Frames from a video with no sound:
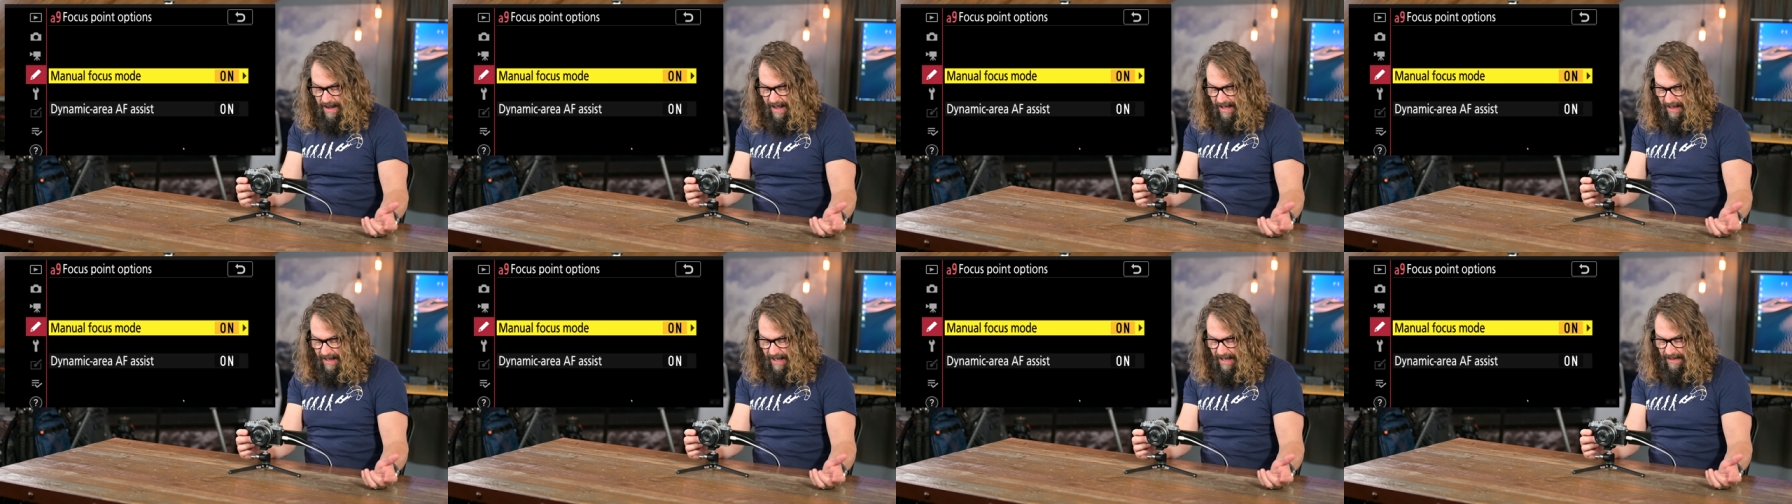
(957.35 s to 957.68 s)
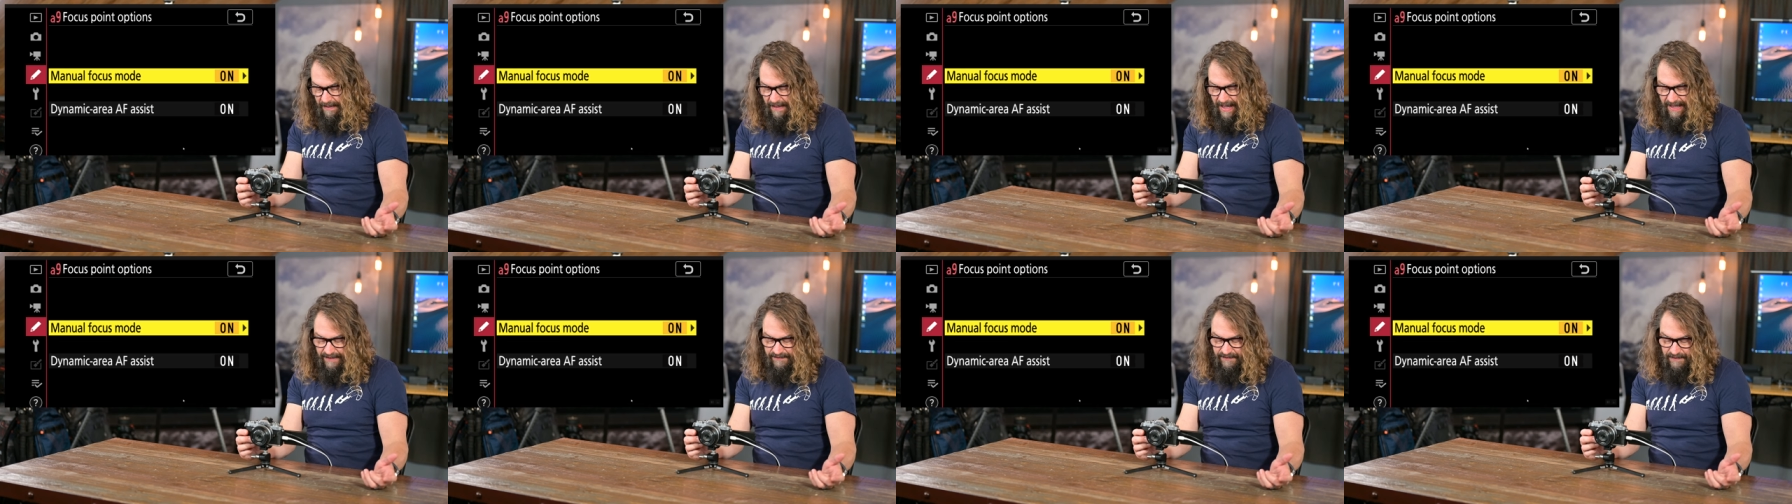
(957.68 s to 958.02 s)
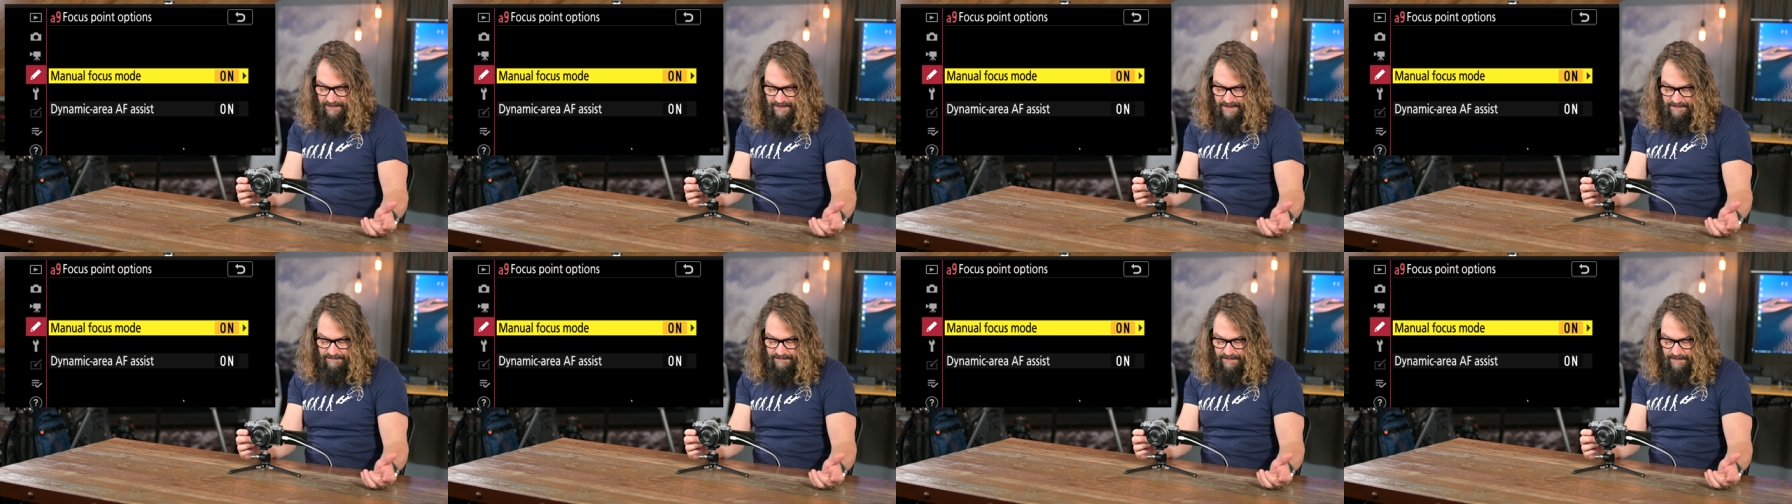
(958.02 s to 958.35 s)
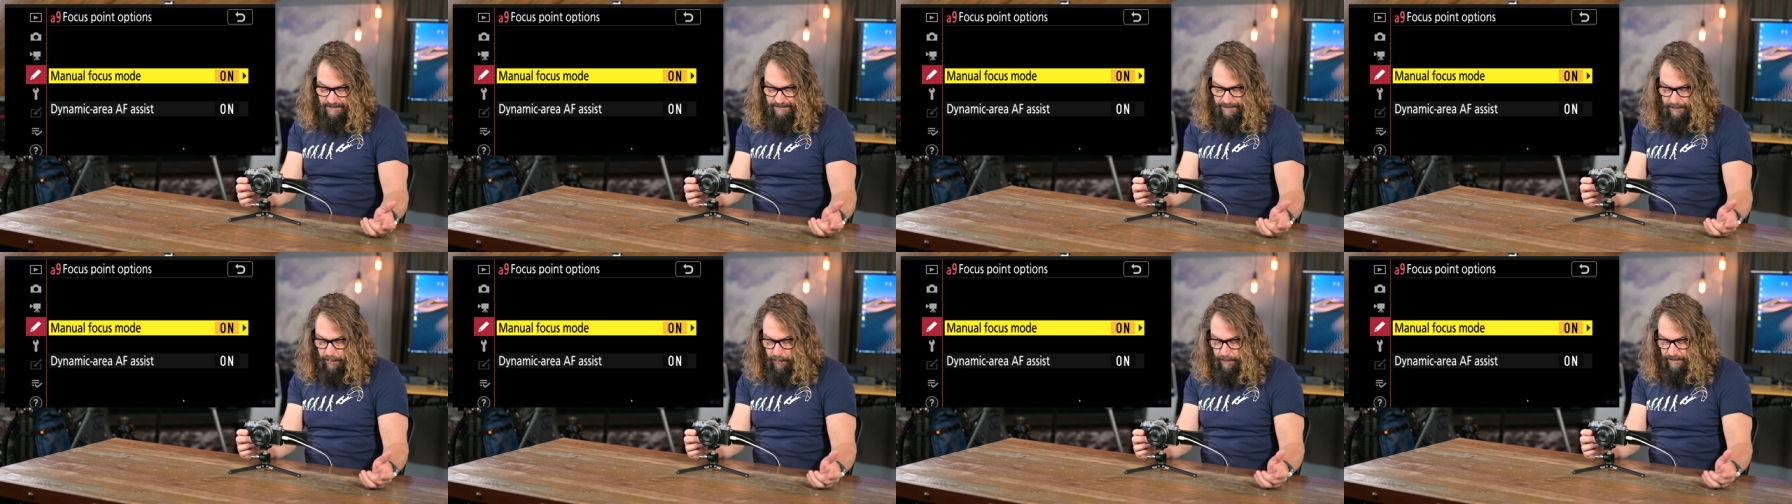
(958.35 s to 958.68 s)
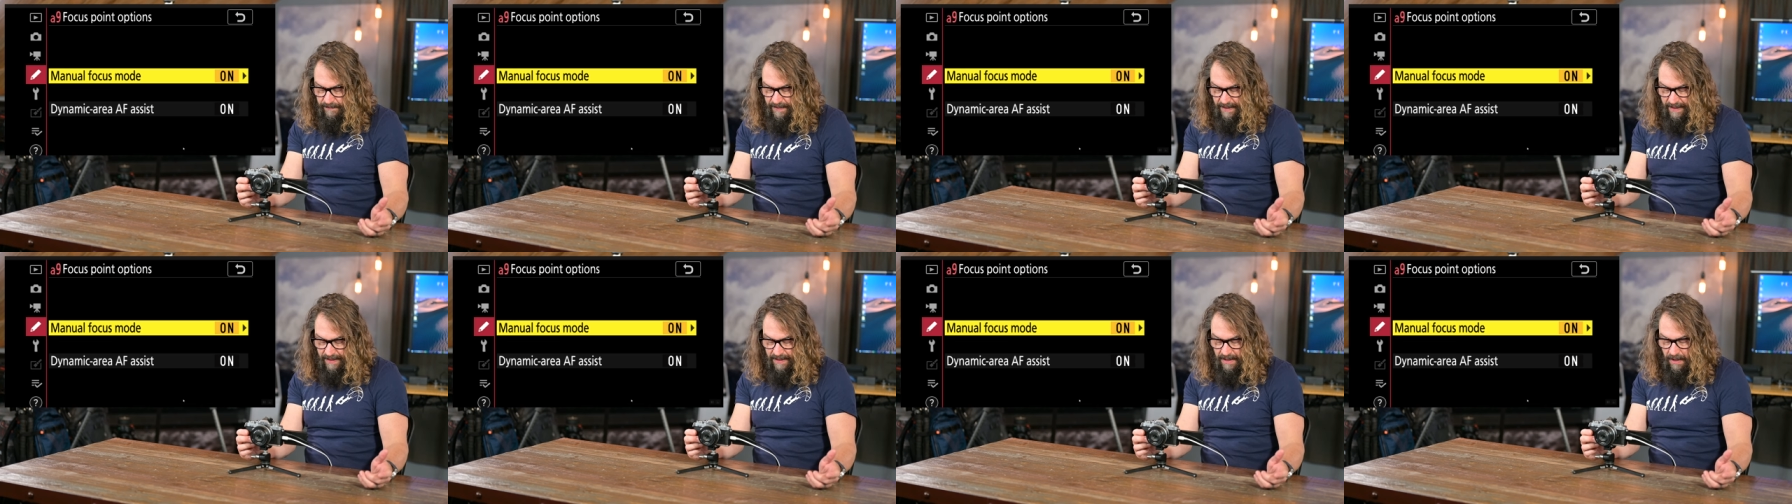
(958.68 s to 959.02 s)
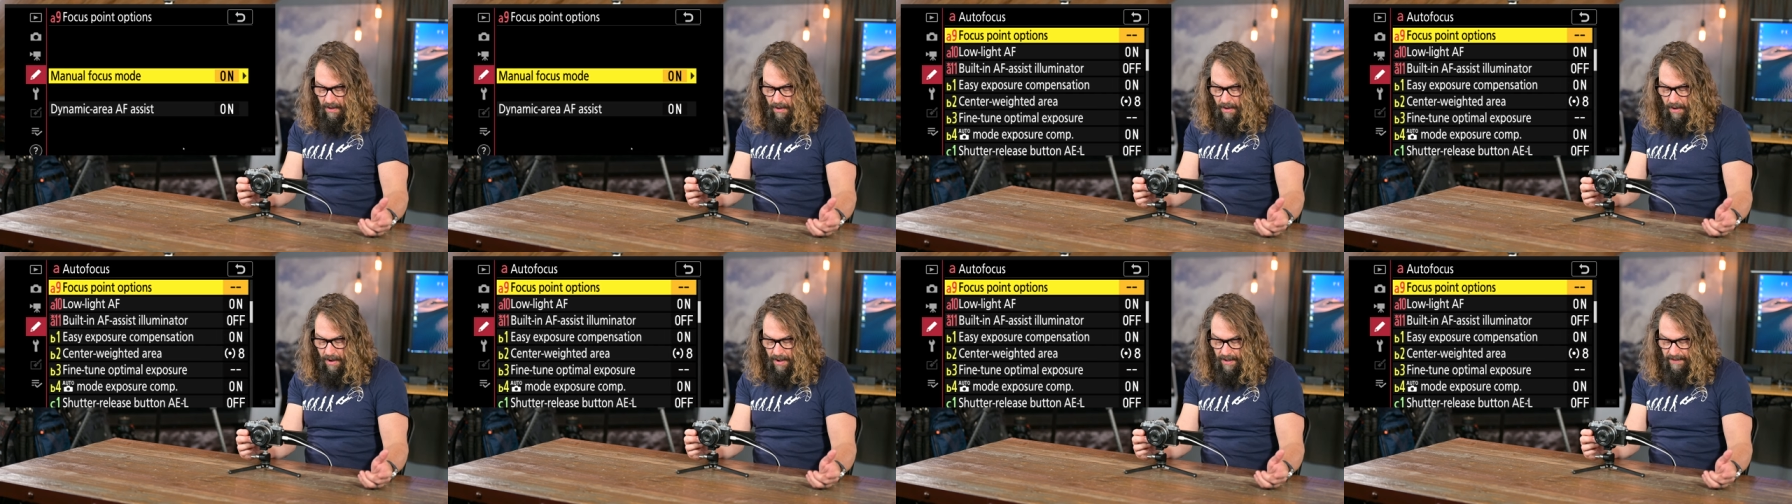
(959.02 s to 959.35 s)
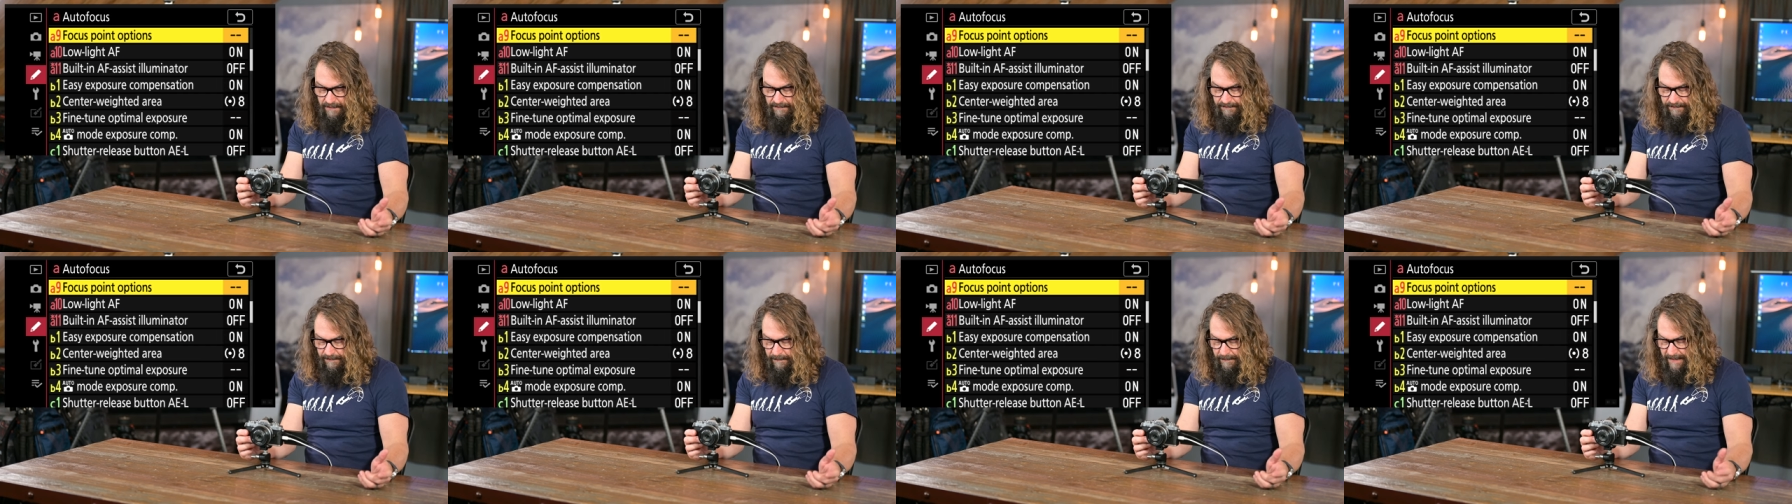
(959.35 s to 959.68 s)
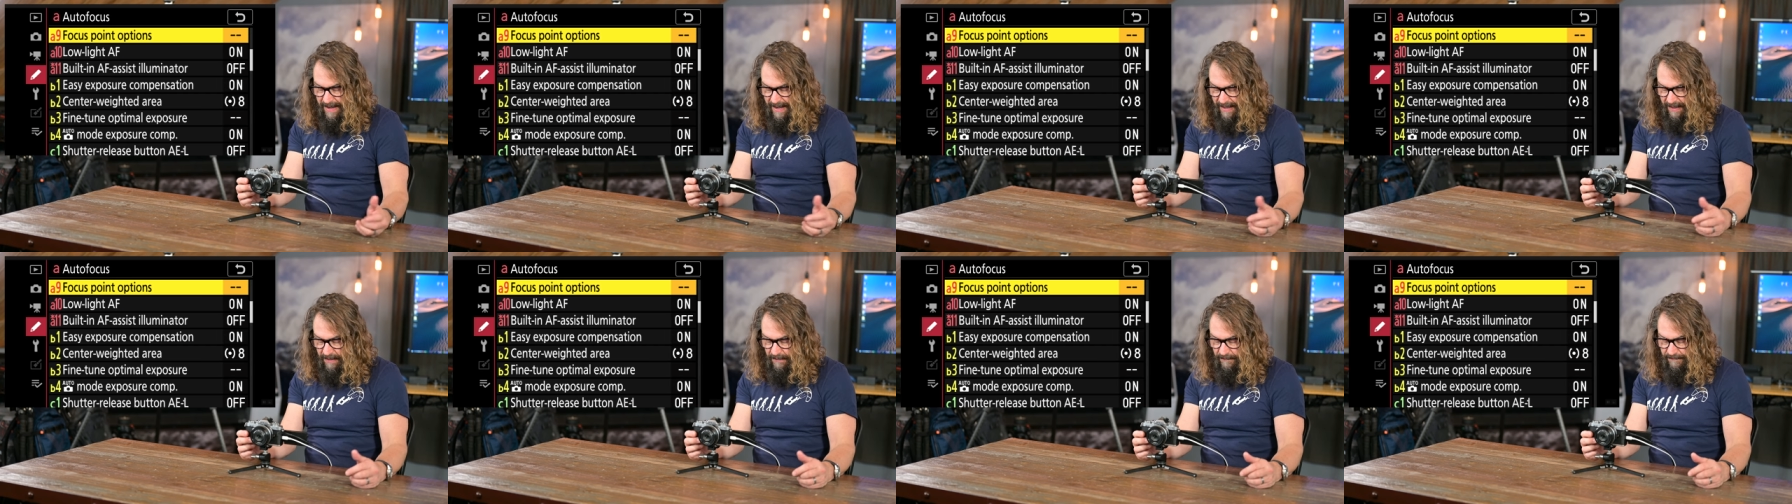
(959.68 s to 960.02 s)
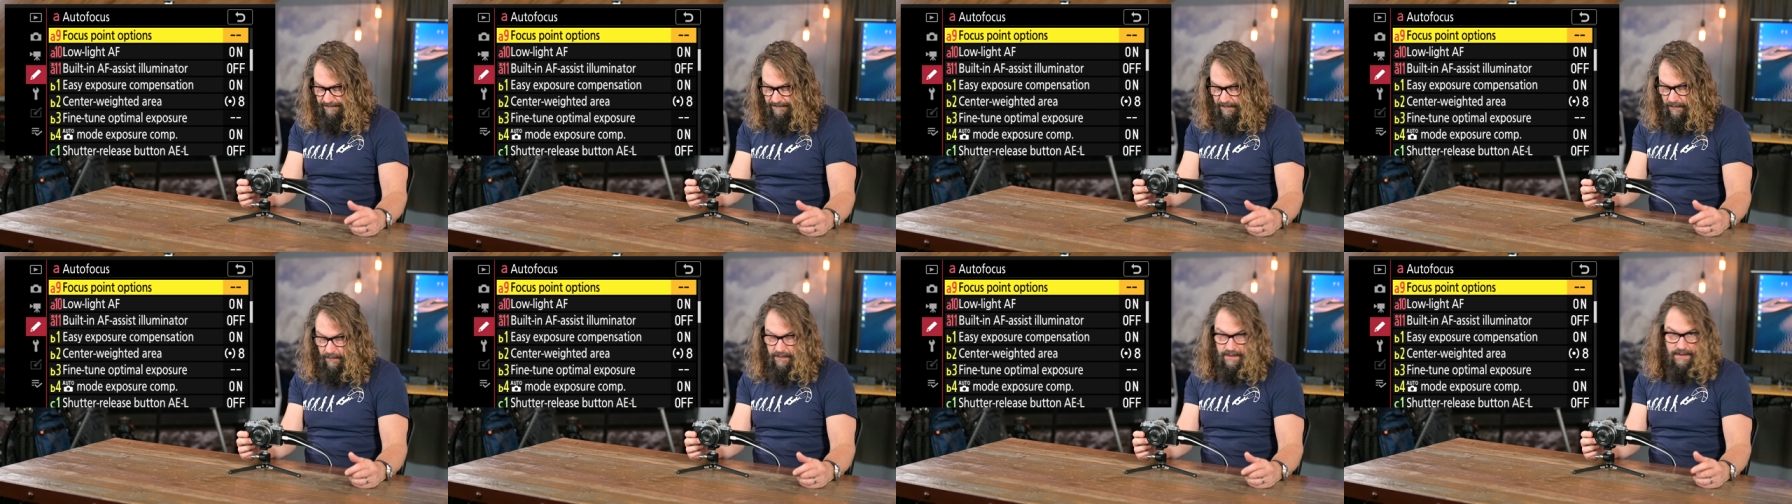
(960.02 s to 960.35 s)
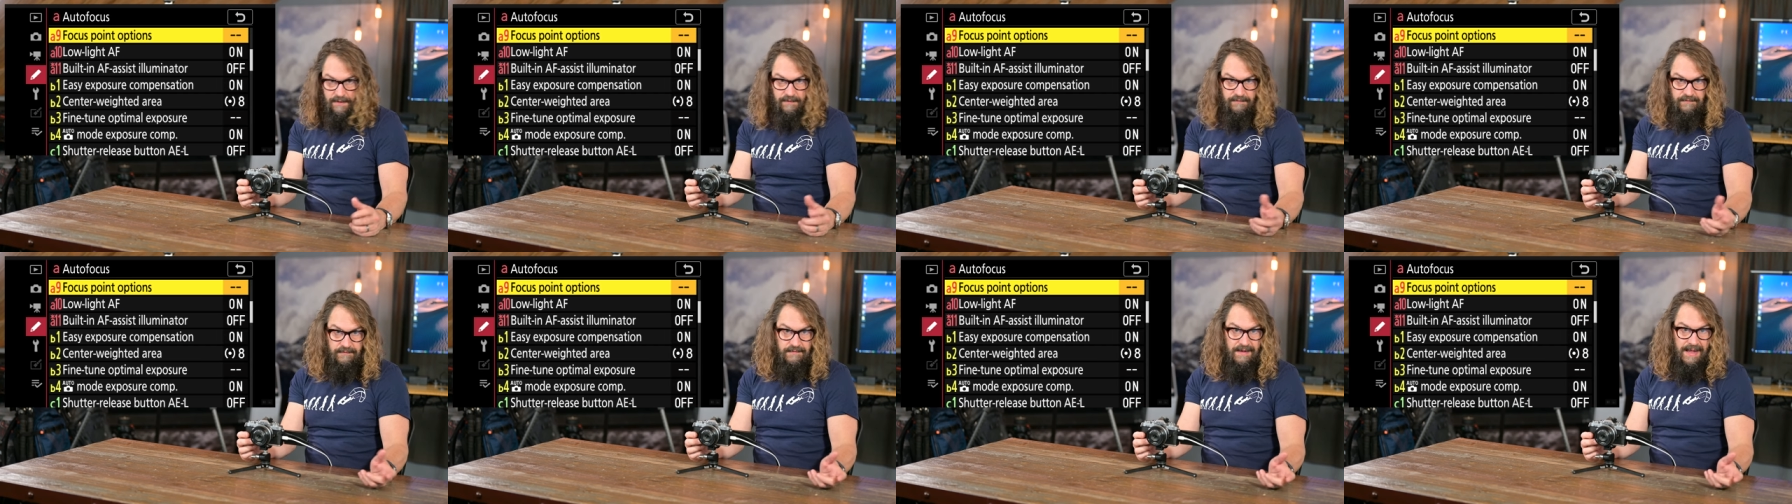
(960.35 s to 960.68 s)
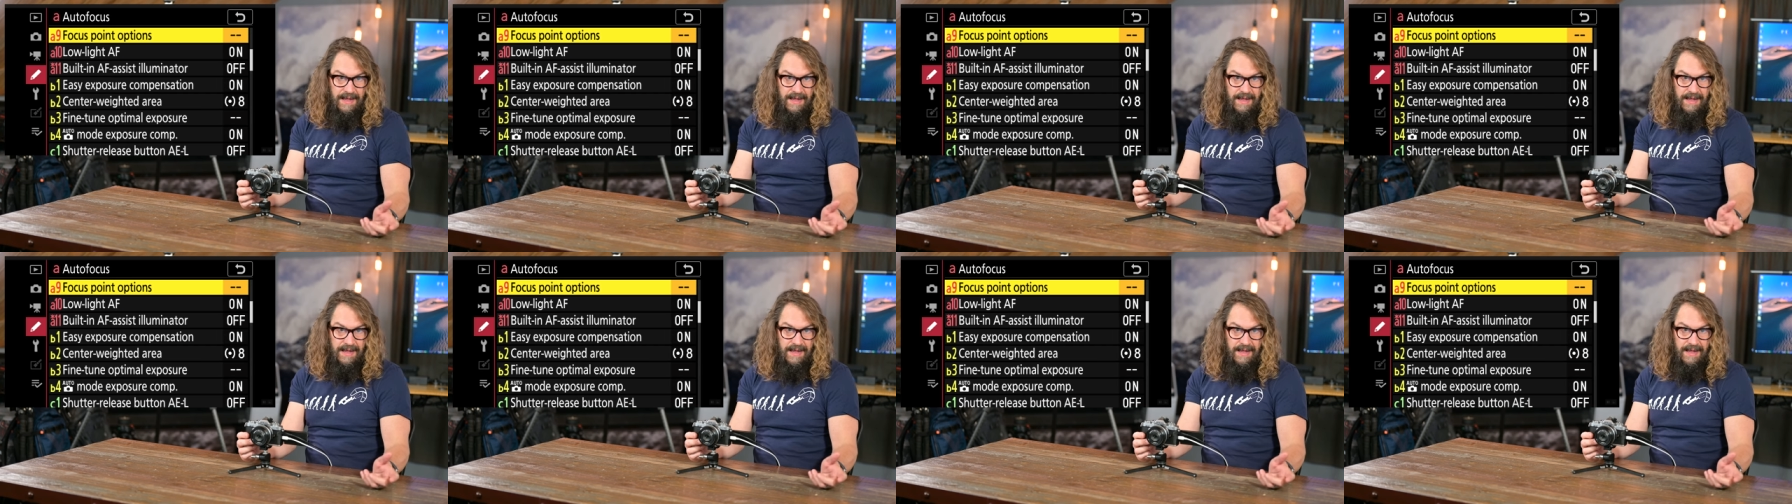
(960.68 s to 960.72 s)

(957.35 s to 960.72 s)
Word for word: I, I like to leave the, the on for manual focus